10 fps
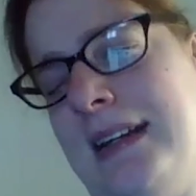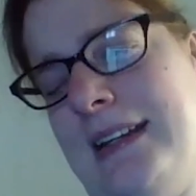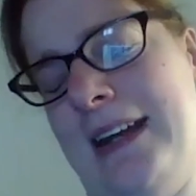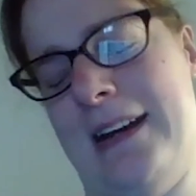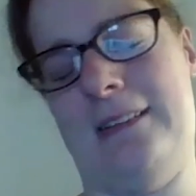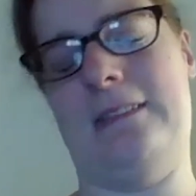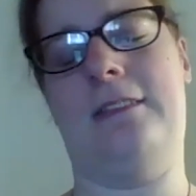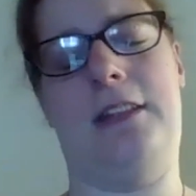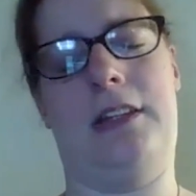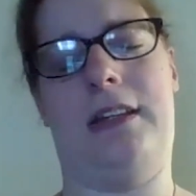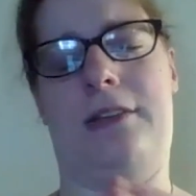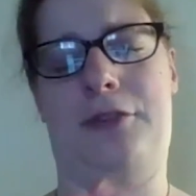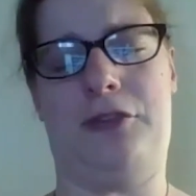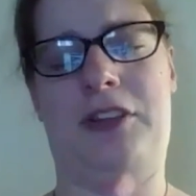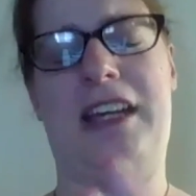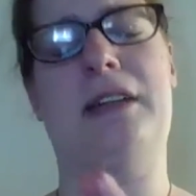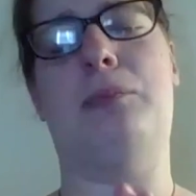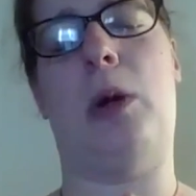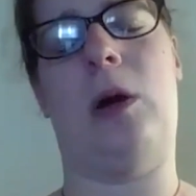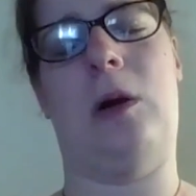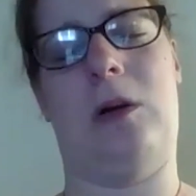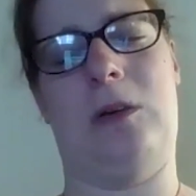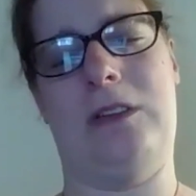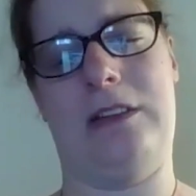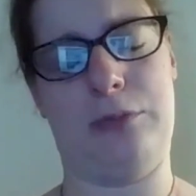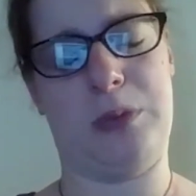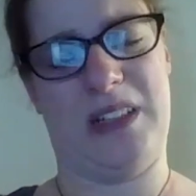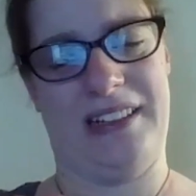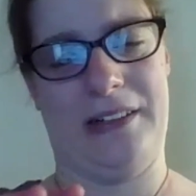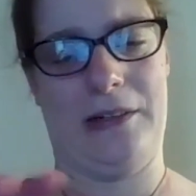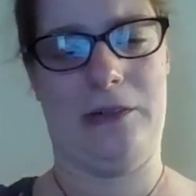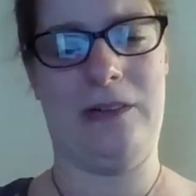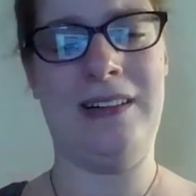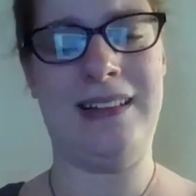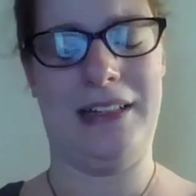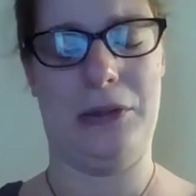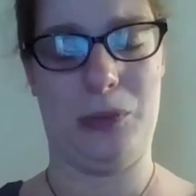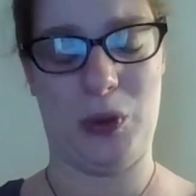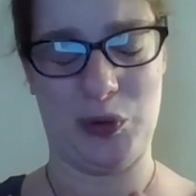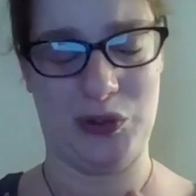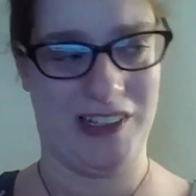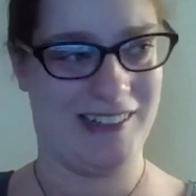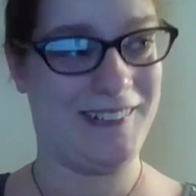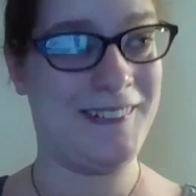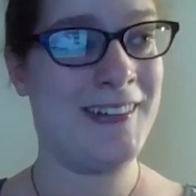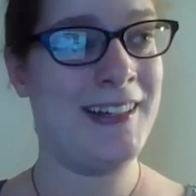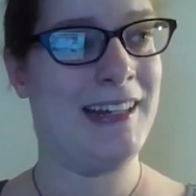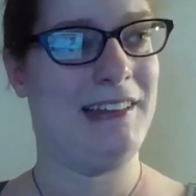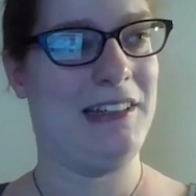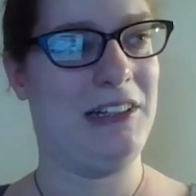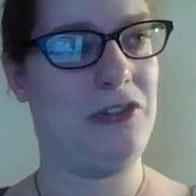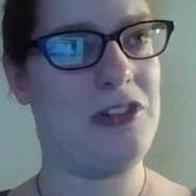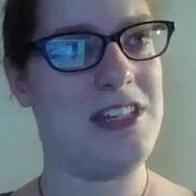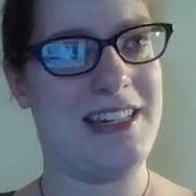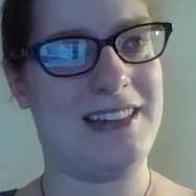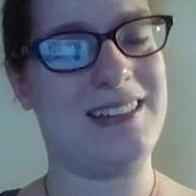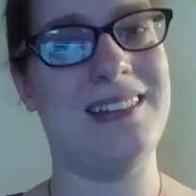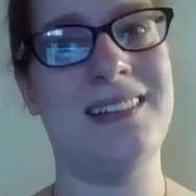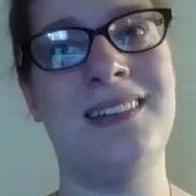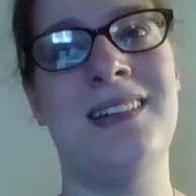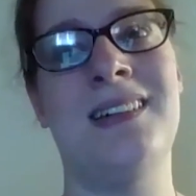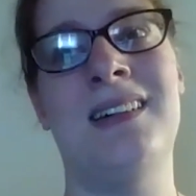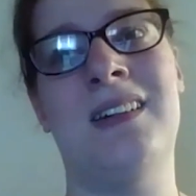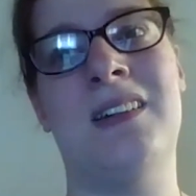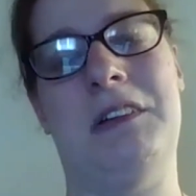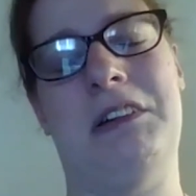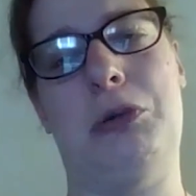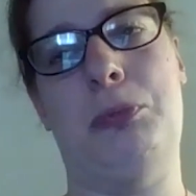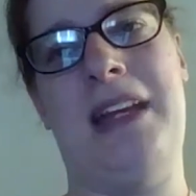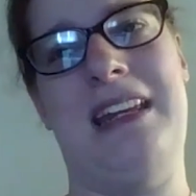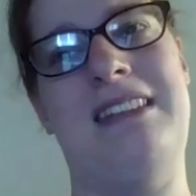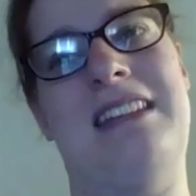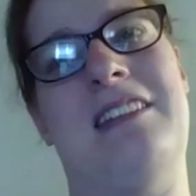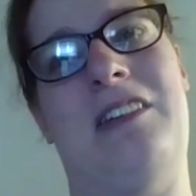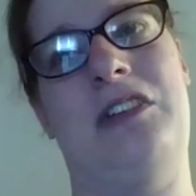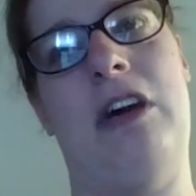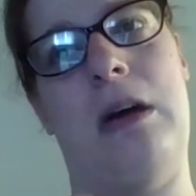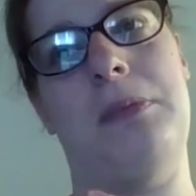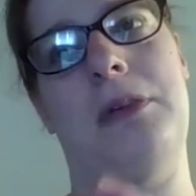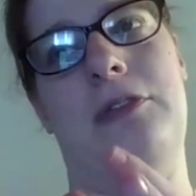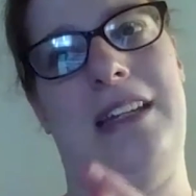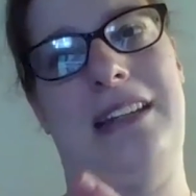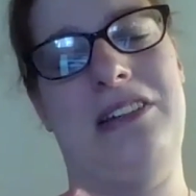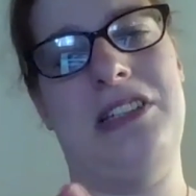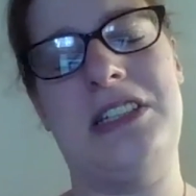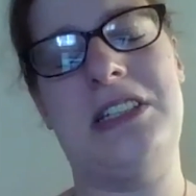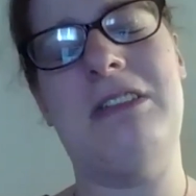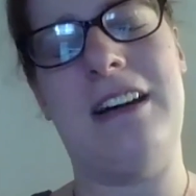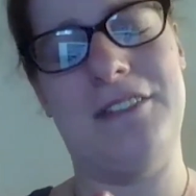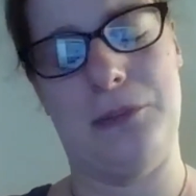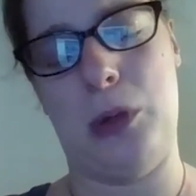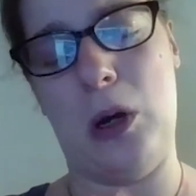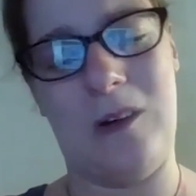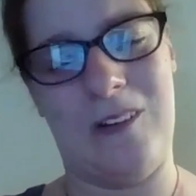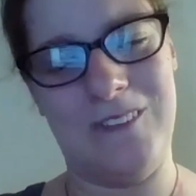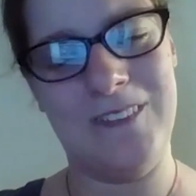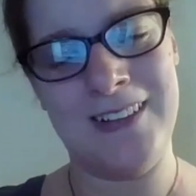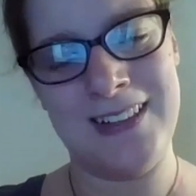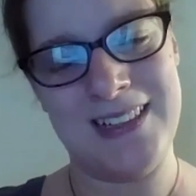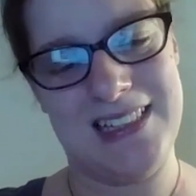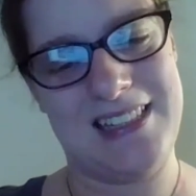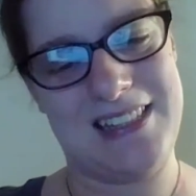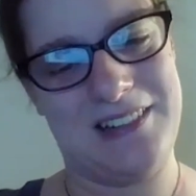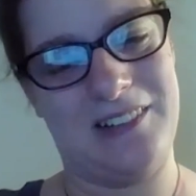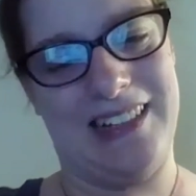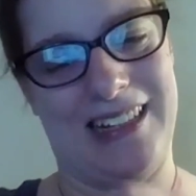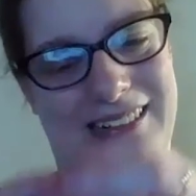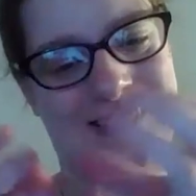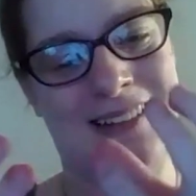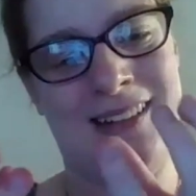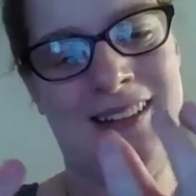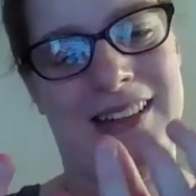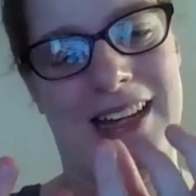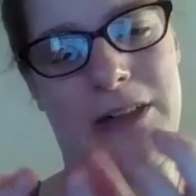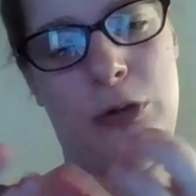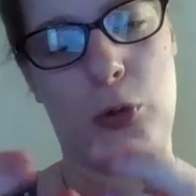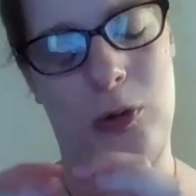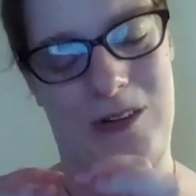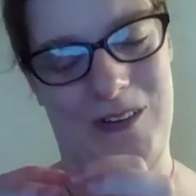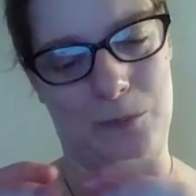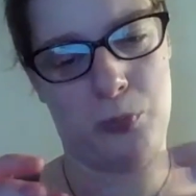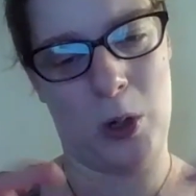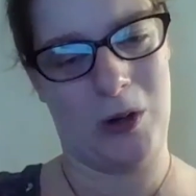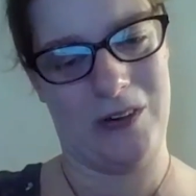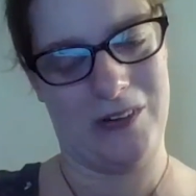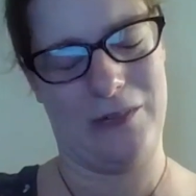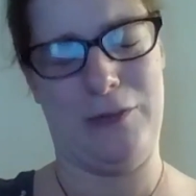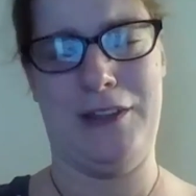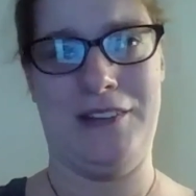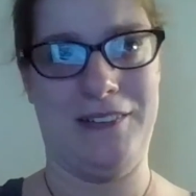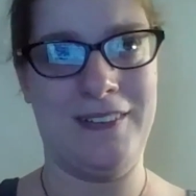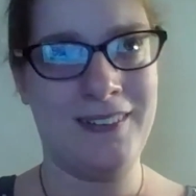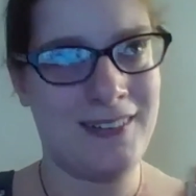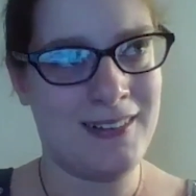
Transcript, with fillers: and how if you take a ball of Play-Doh and you mold it and then you stick little pieces on top of it, you still have the ball. It's still that that core part of the